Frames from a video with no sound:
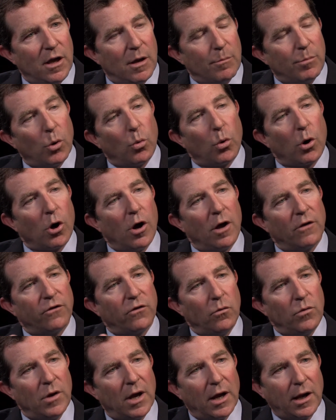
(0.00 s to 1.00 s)
But we're also
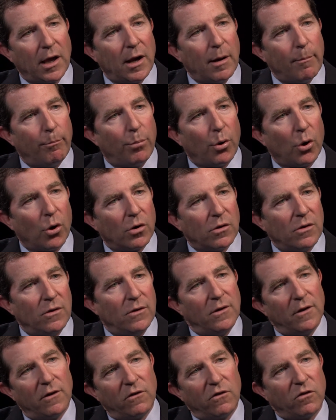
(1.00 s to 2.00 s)
not going to burden
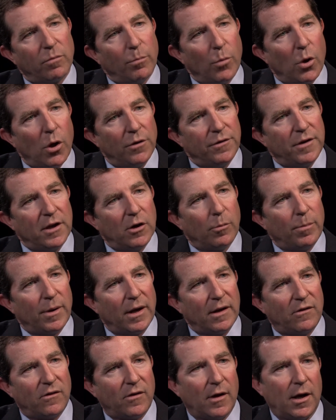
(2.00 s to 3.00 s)
this small deal by
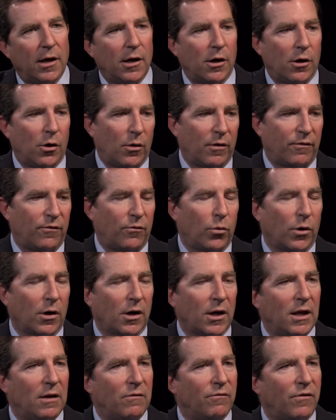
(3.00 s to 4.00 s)
saying, oh, if we're going
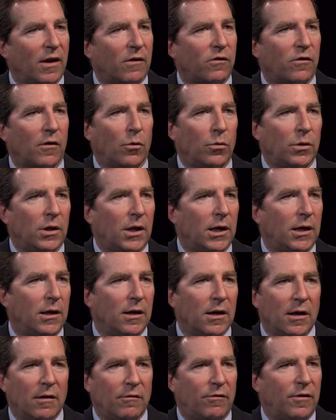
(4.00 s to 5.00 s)
to invest only
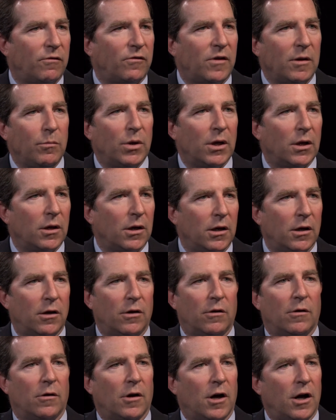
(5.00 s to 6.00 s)
50 million
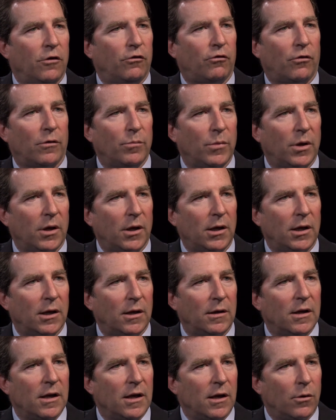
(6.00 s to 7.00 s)
or 100 million,